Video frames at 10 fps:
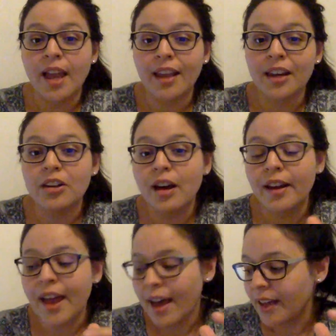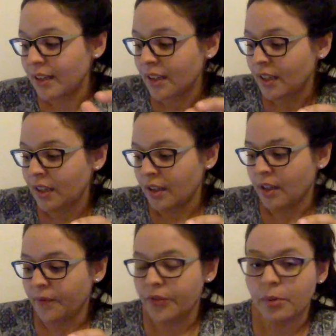I cannot add
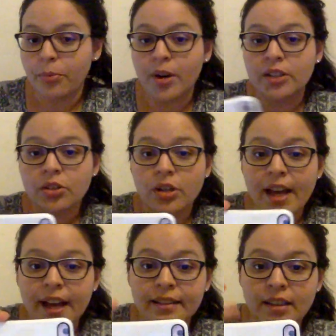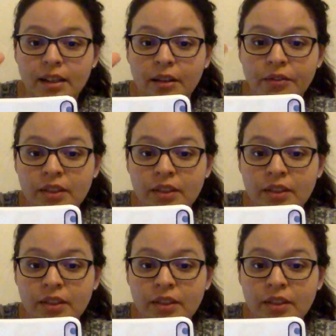the pressure acting on